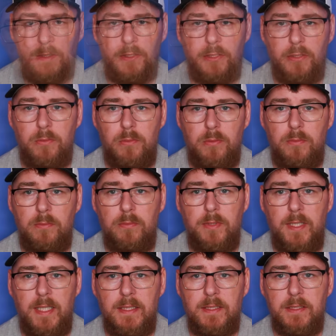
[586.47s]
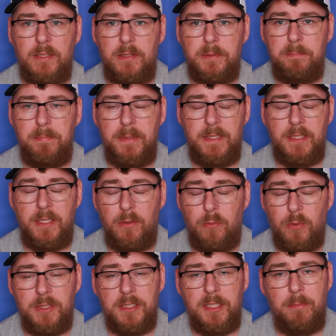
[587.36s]
So that's basically
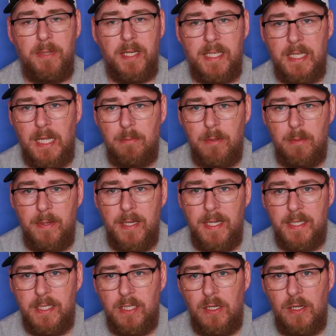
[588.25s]
what's in my camera bag.